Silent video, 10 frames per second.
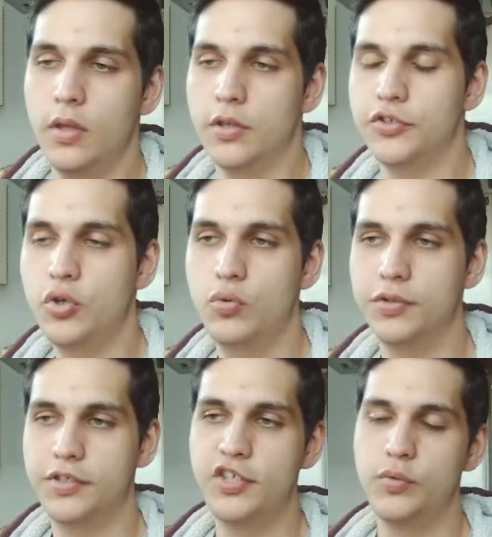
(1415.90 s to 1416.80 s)
So
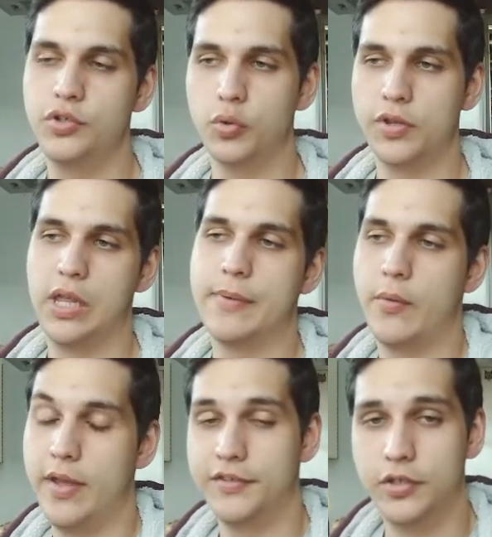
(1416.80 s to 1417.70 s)
since we're talking
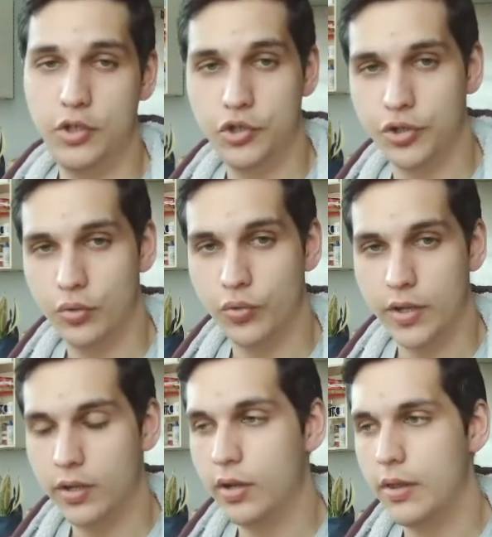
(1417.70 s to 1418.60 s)
about execution
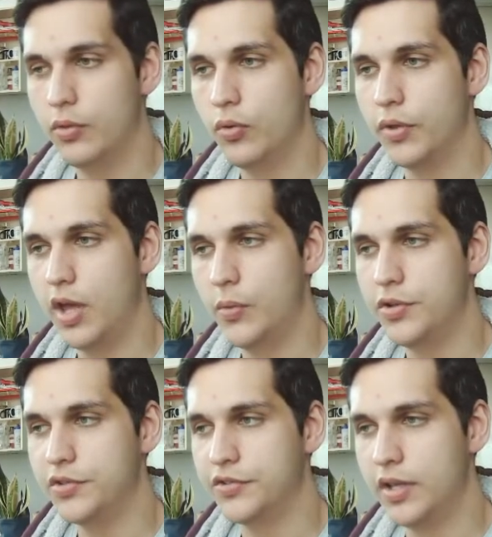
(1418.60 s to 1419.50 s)
order, I thought that I would
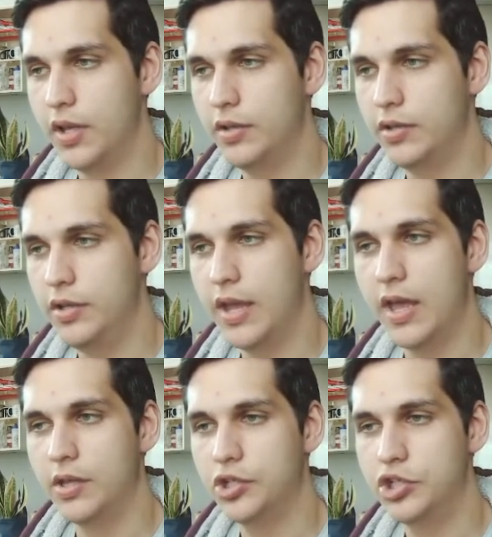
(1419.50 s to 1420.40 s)
just,
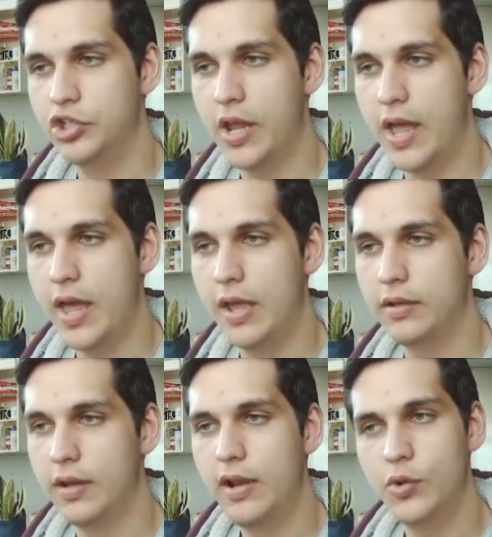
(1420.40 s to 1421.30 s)
share
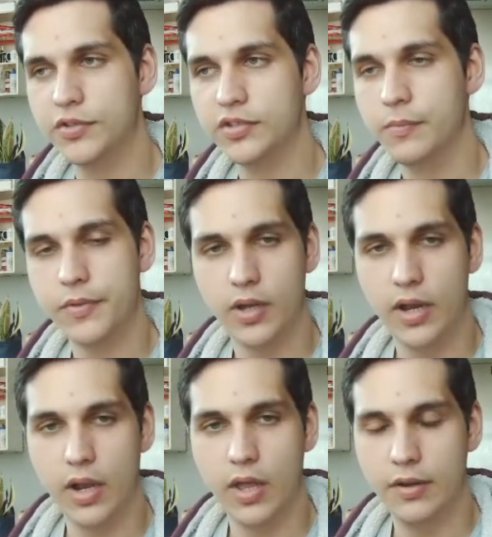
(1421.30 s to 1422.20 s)
a little something I
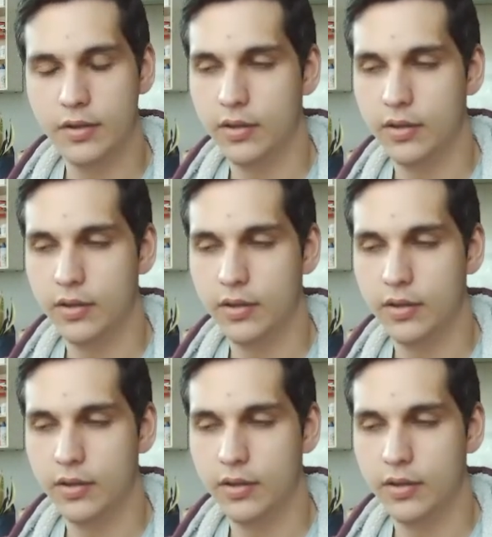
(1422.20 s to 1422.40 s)
learned